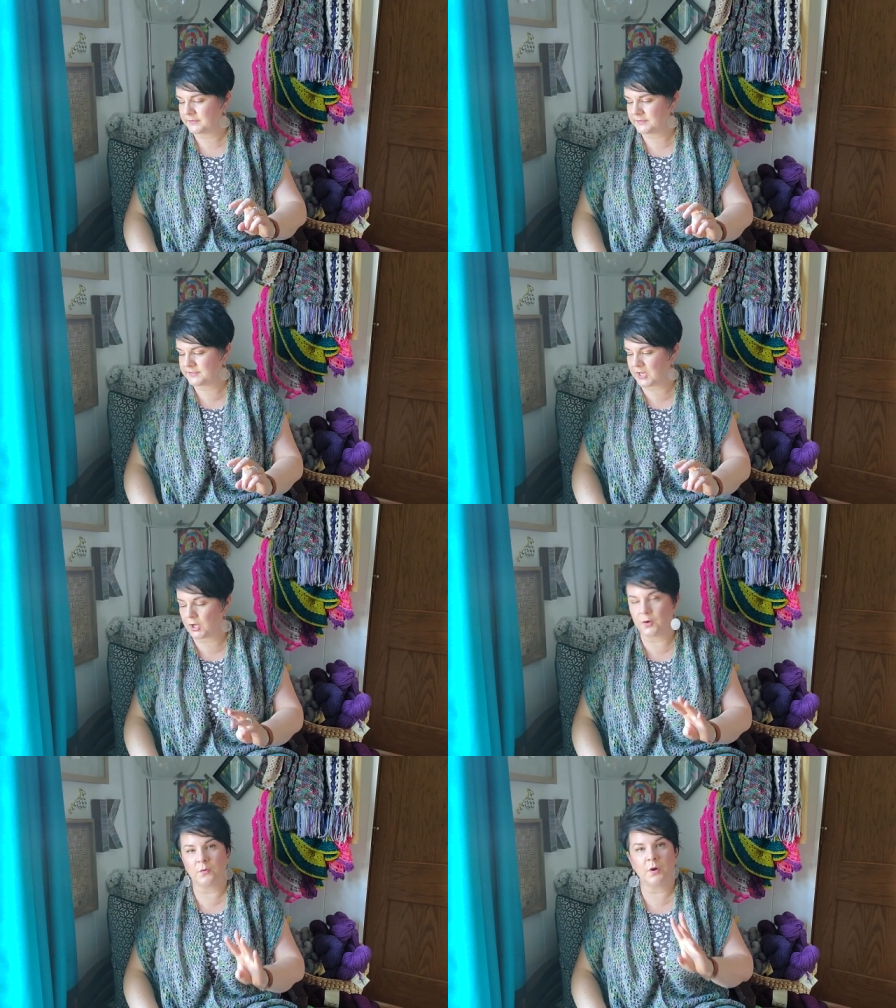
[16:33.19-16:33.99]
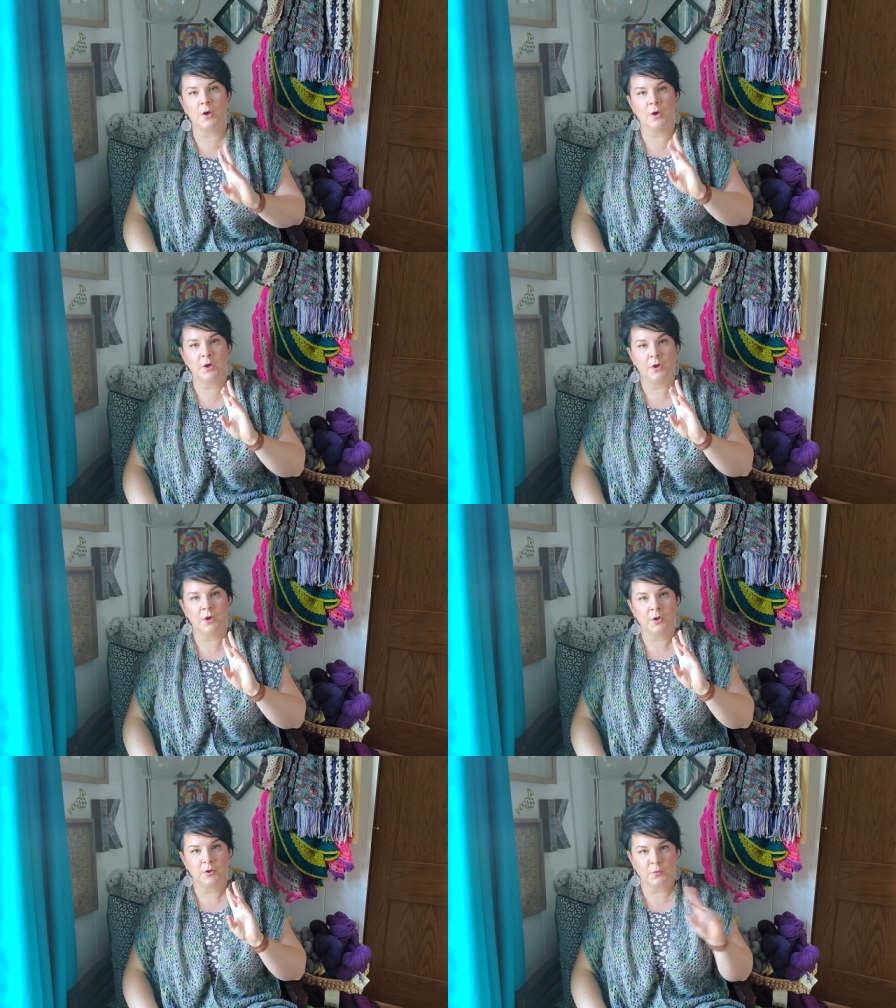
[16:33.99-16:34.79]
So,
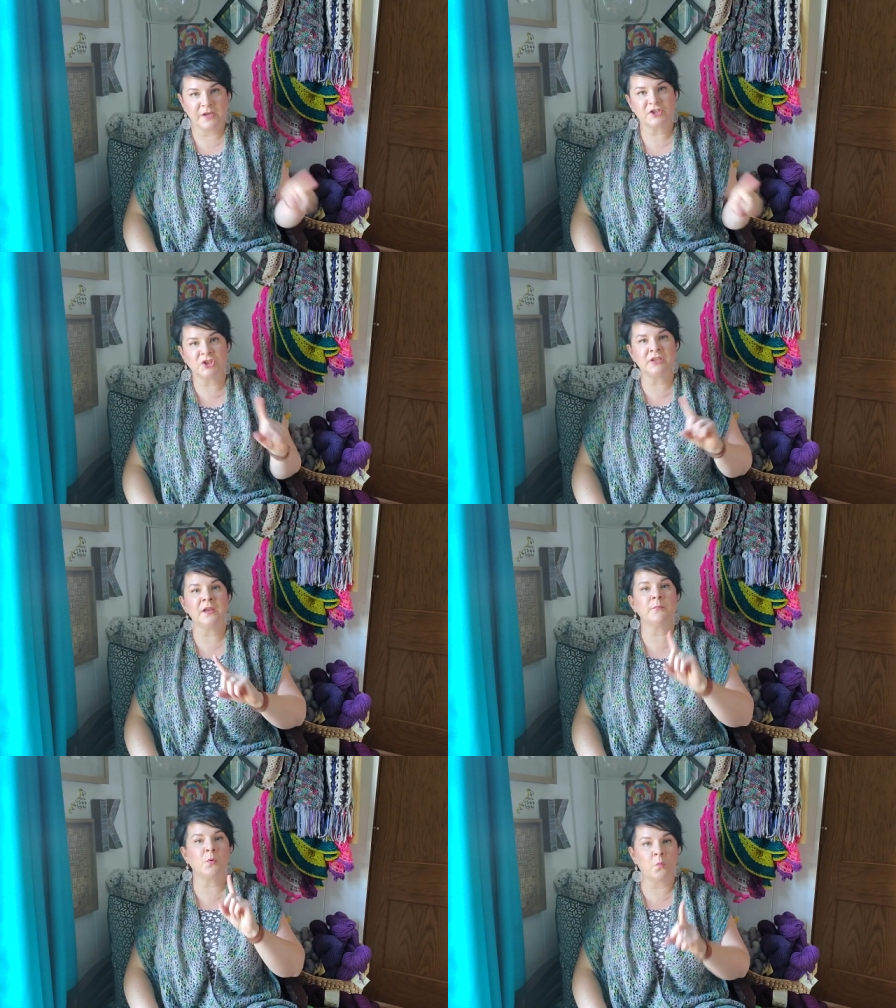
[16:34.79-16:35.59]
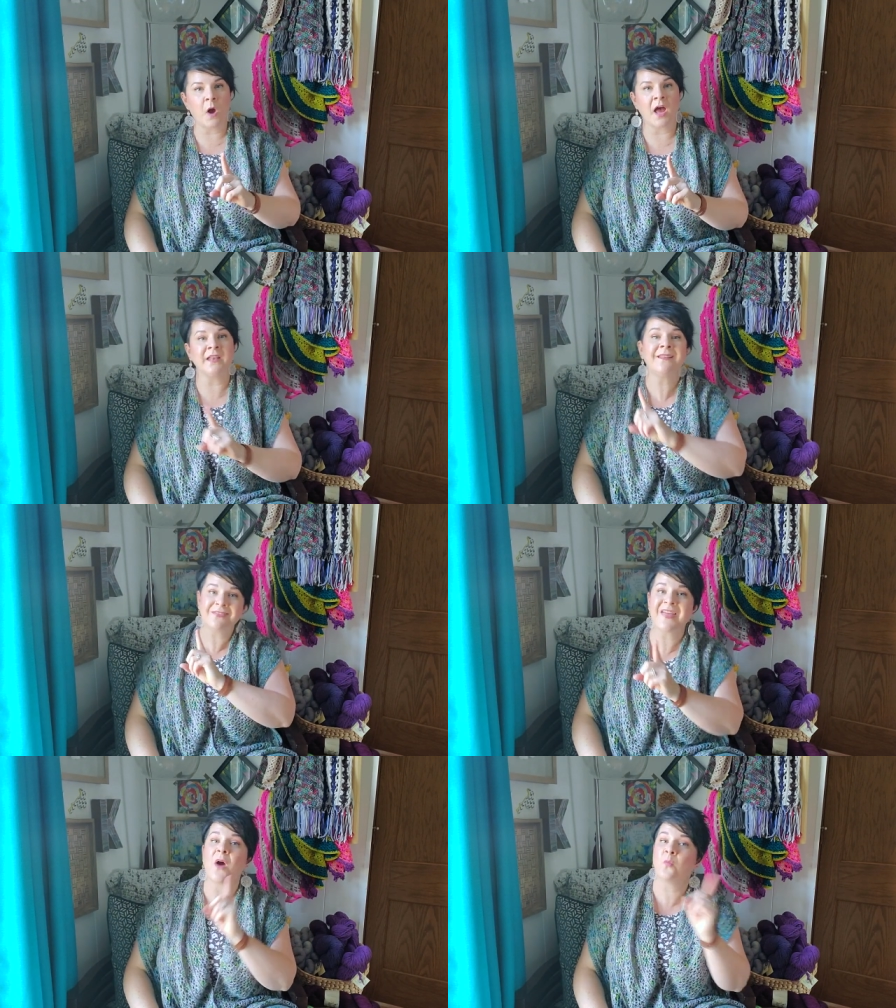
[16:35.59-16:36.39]
question number one,
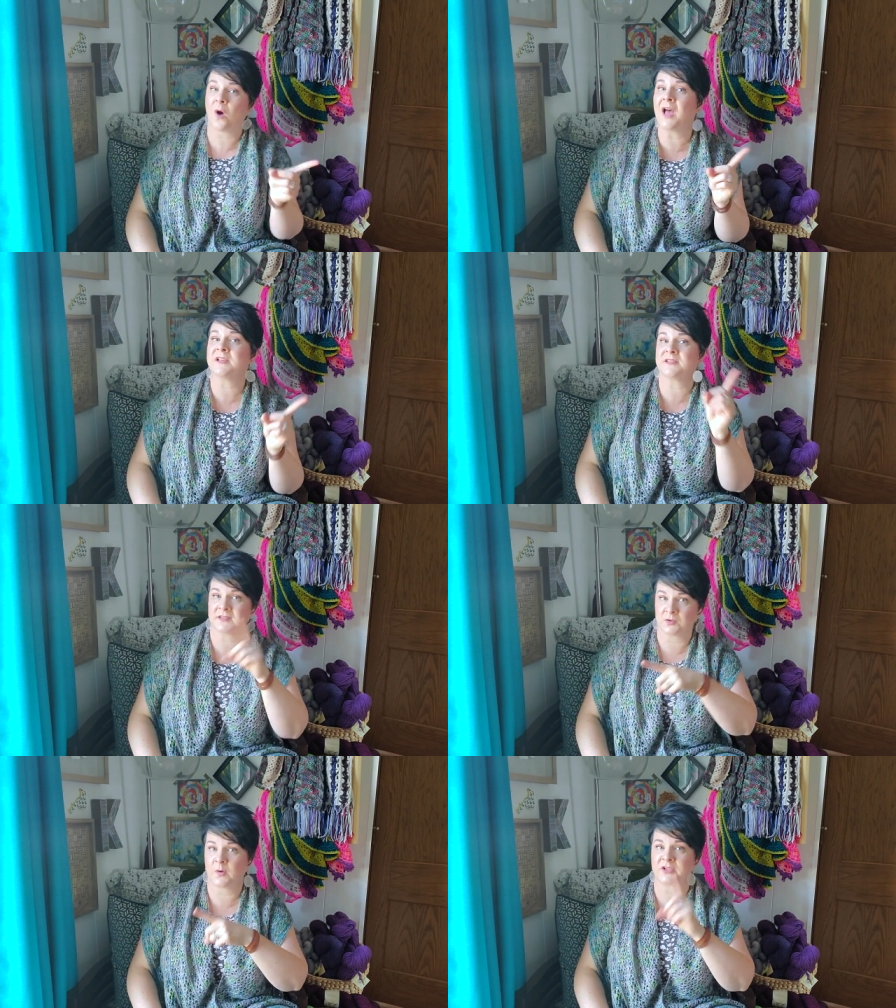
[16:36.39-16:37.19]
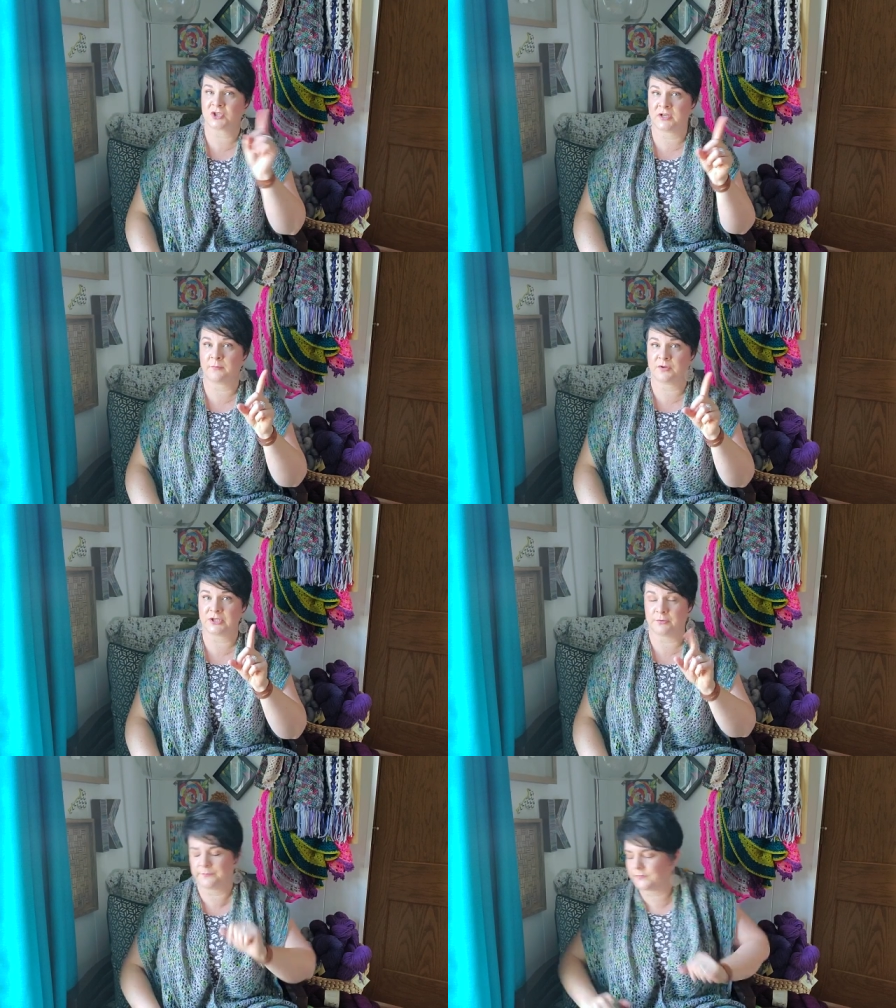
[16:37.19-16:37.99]
that was question number
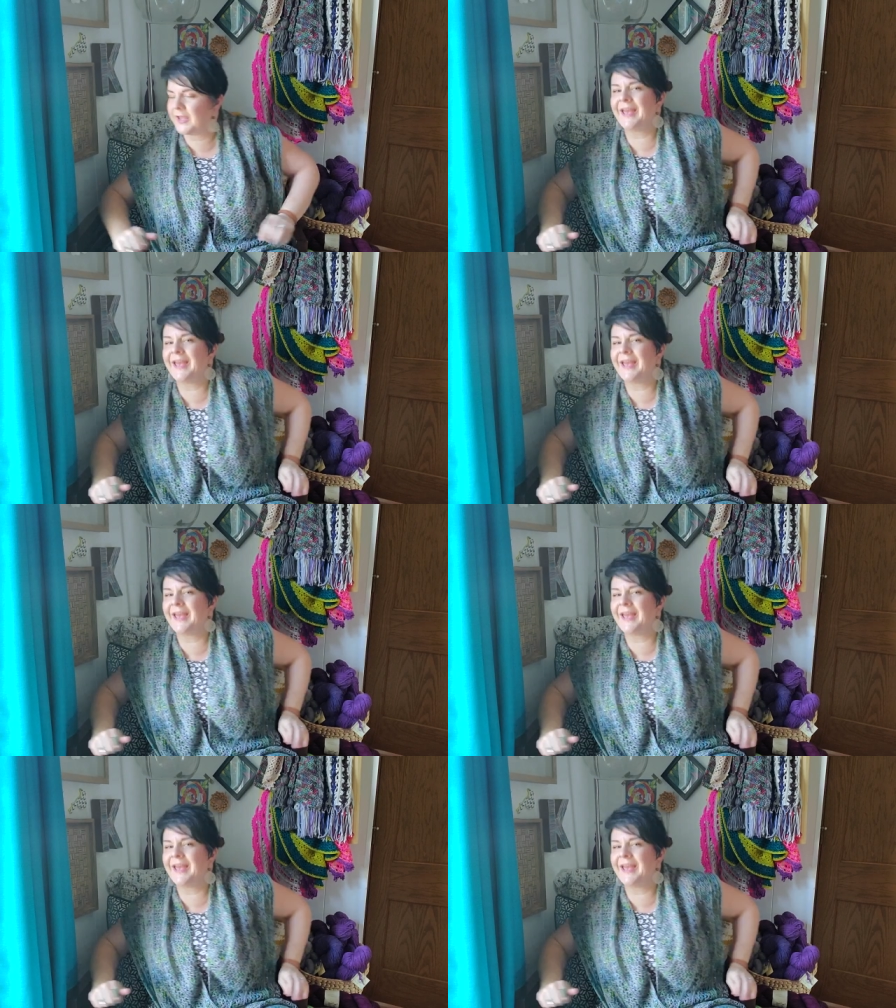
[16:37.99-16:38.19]
two.